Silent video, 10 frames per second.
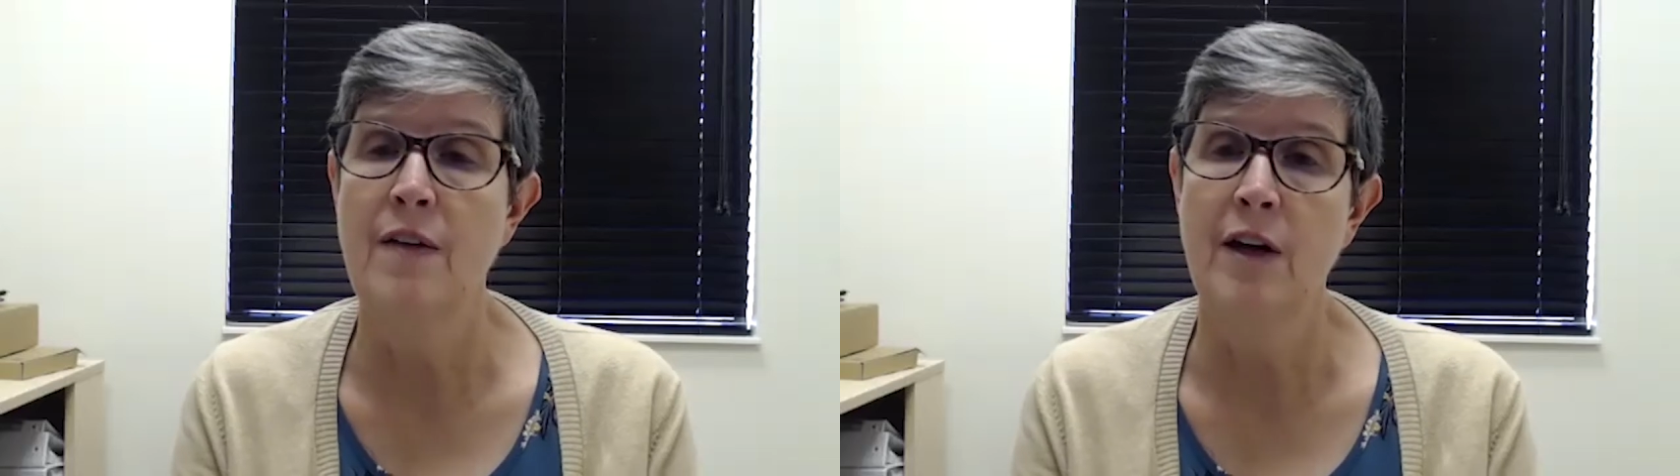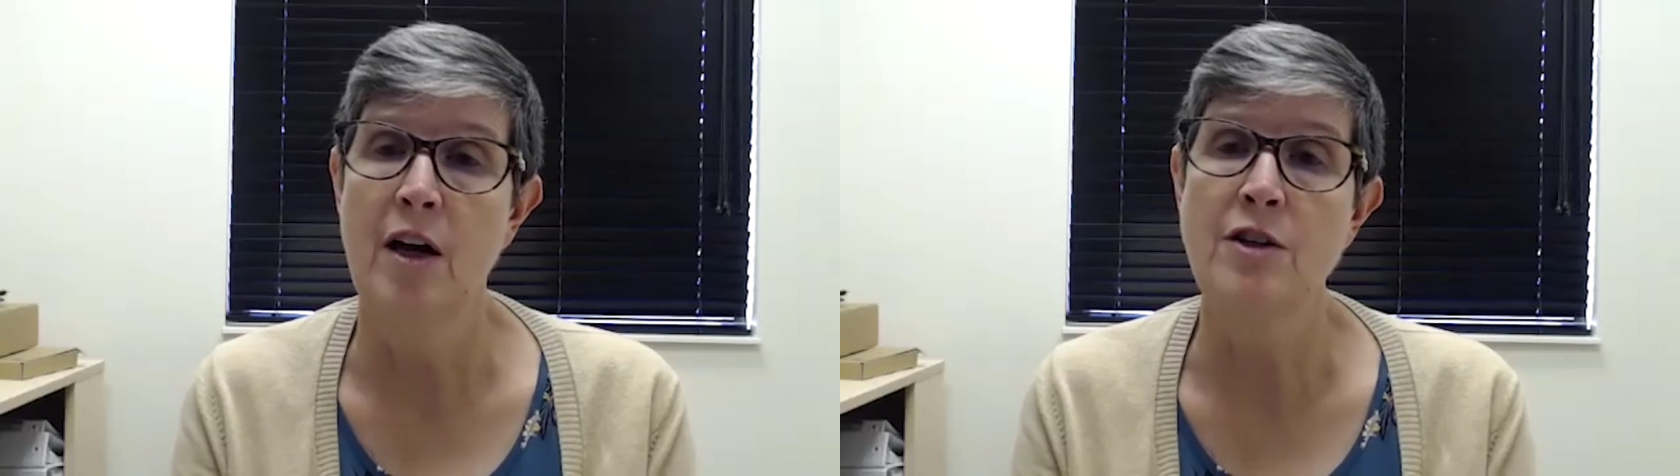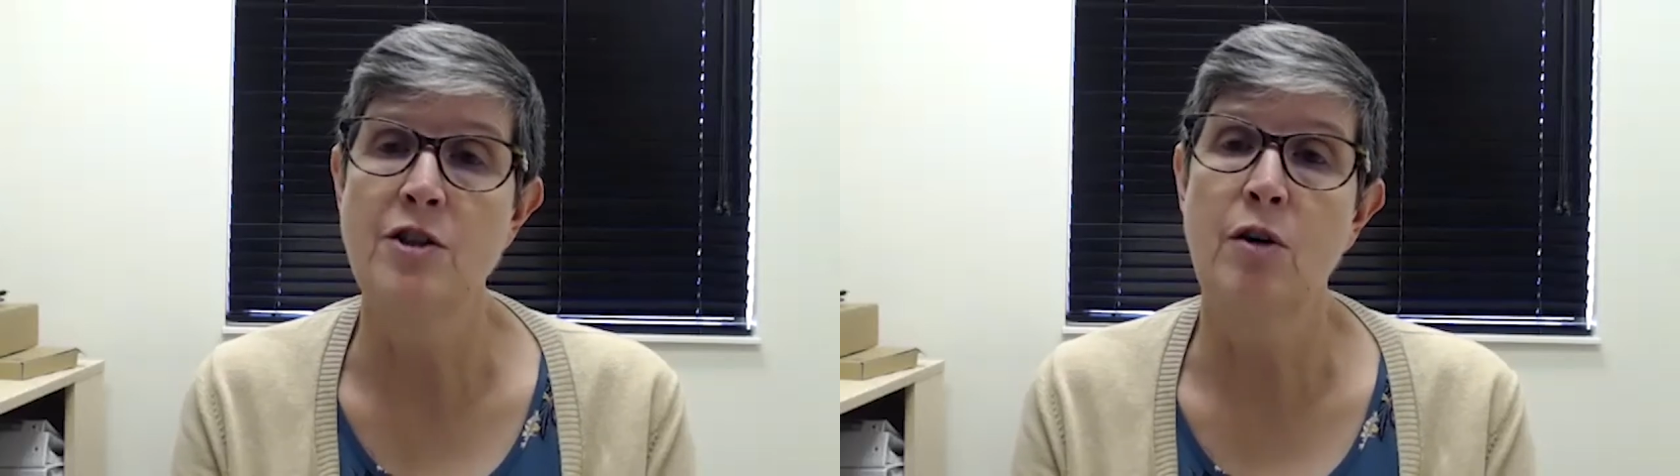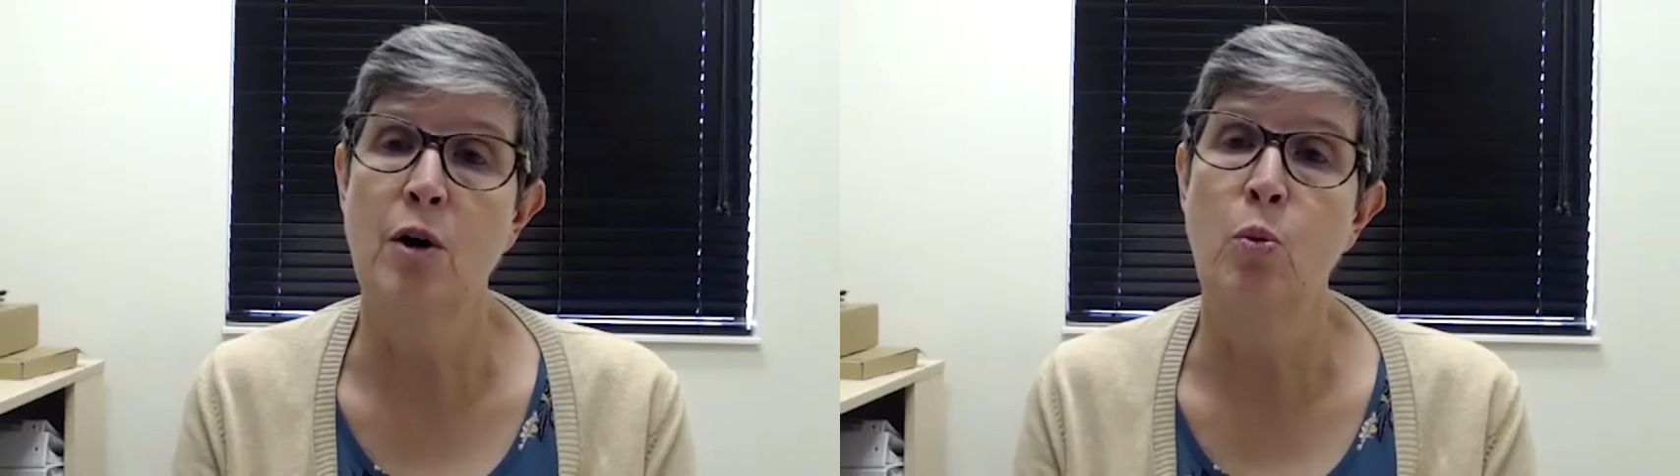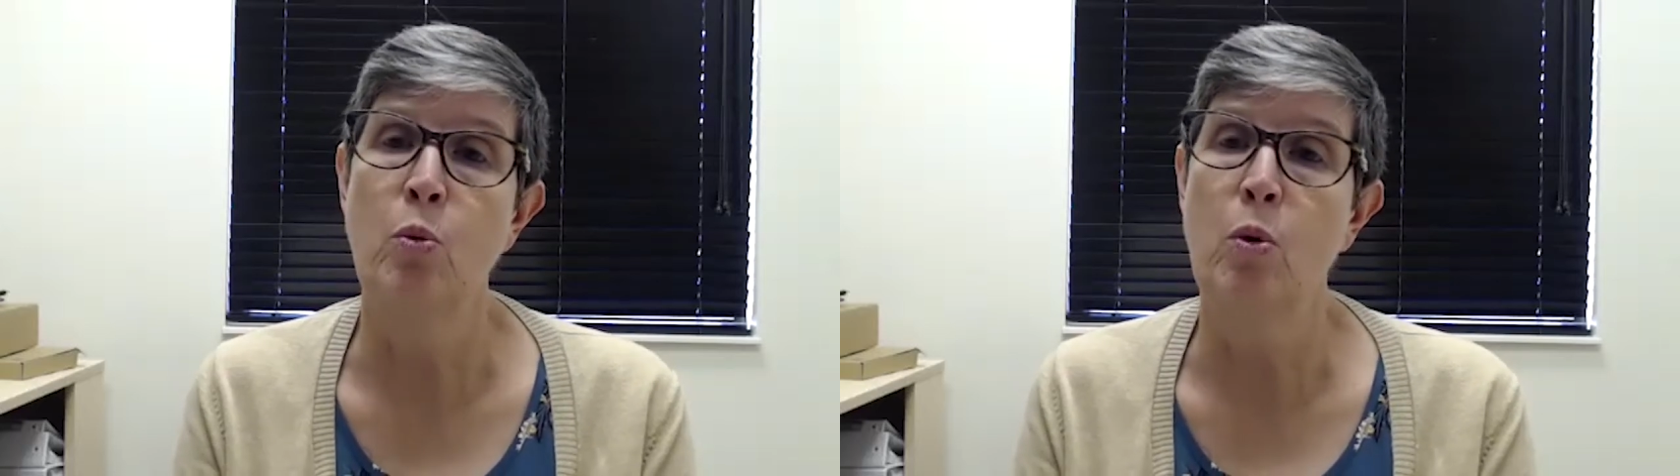they also
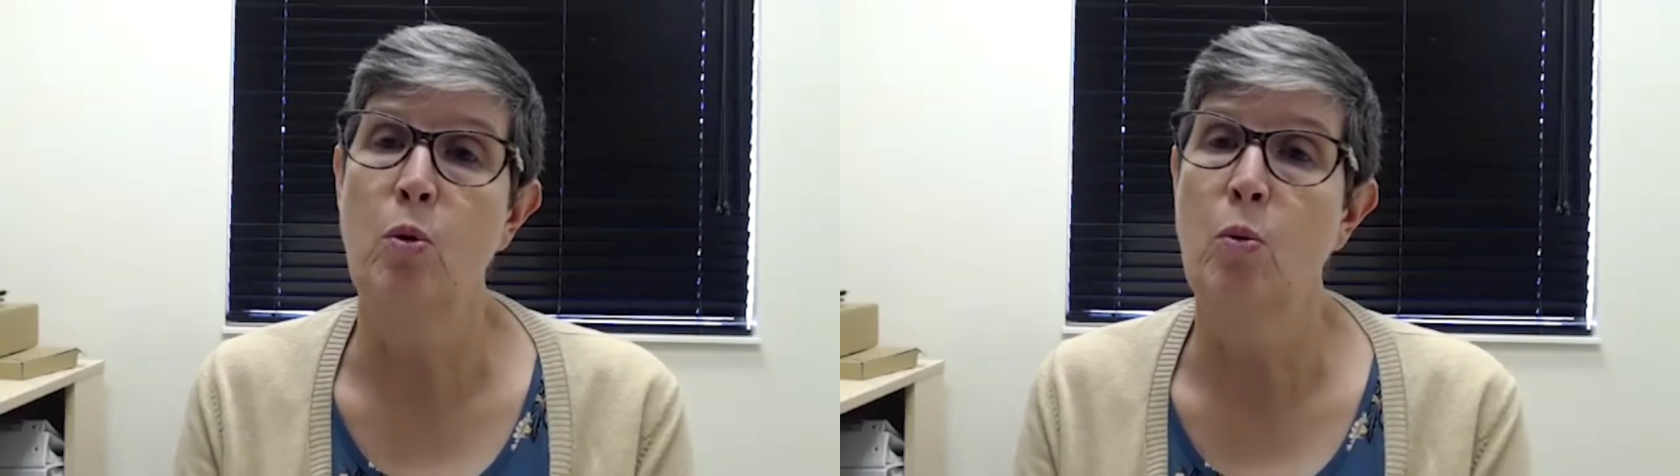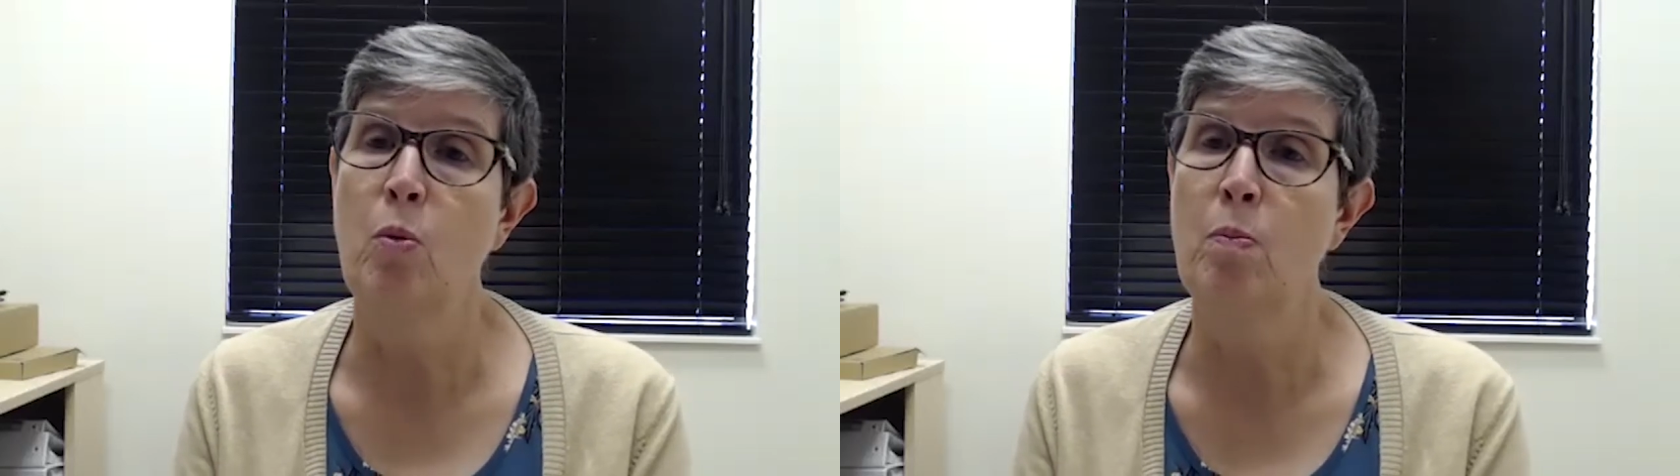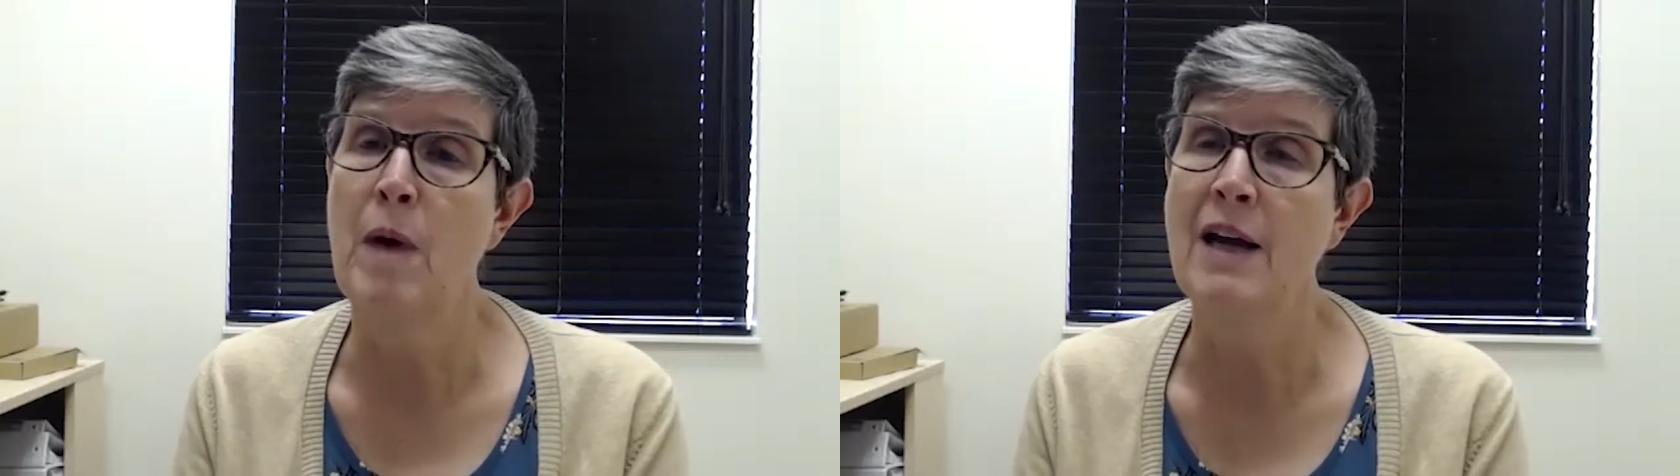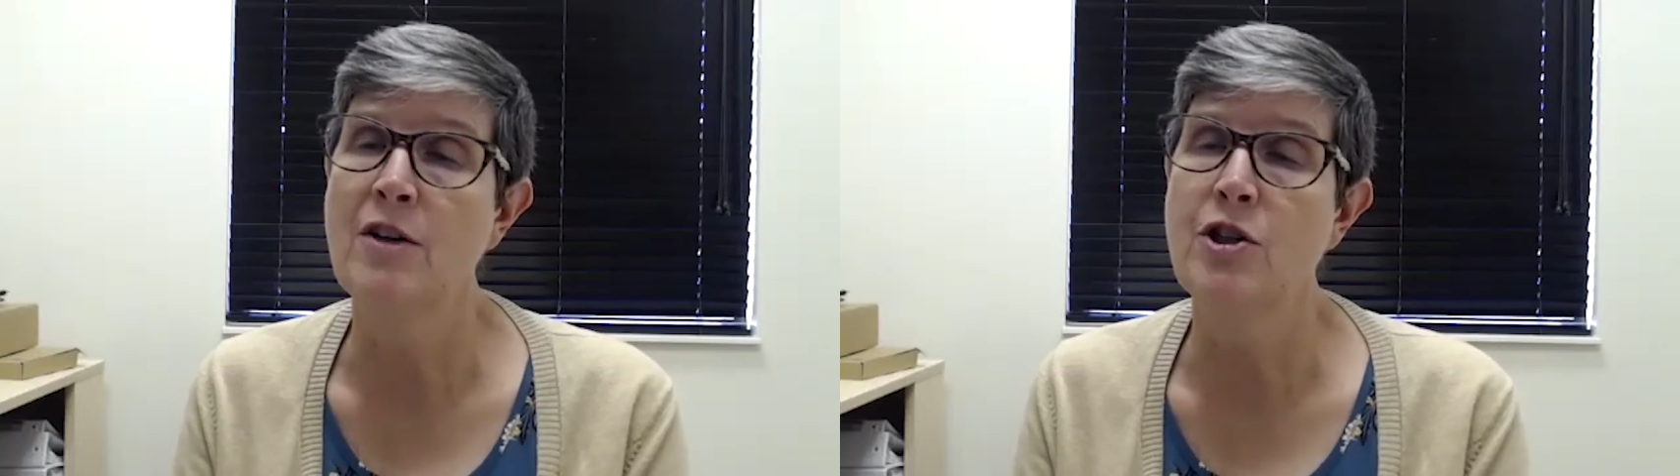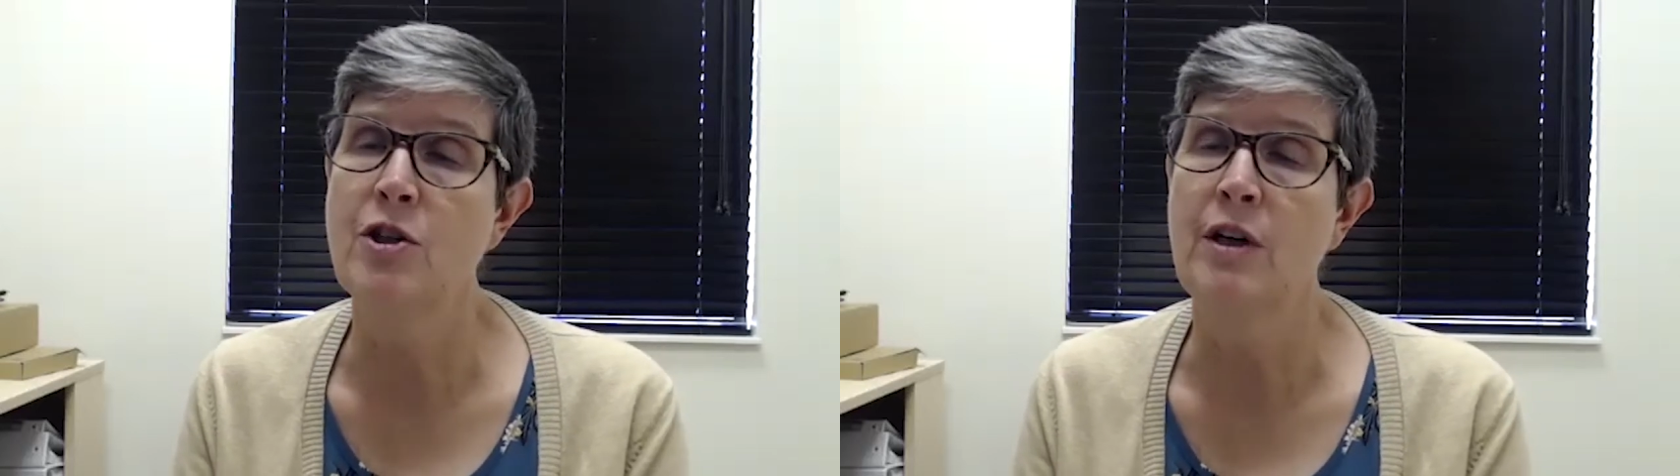are
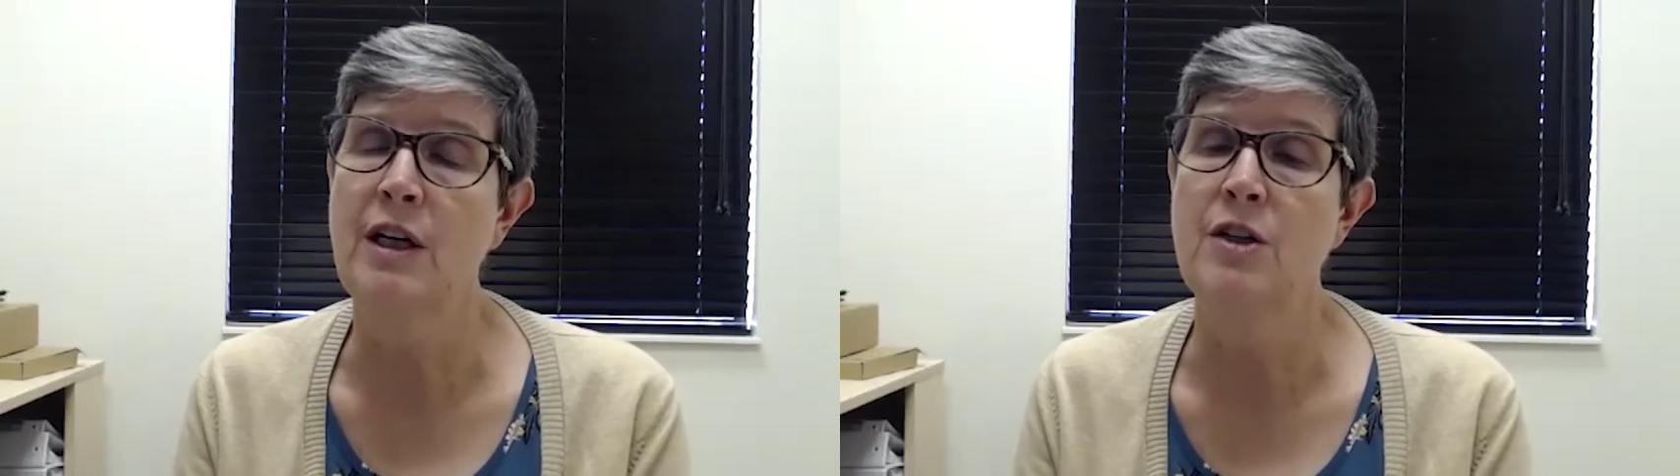monitoring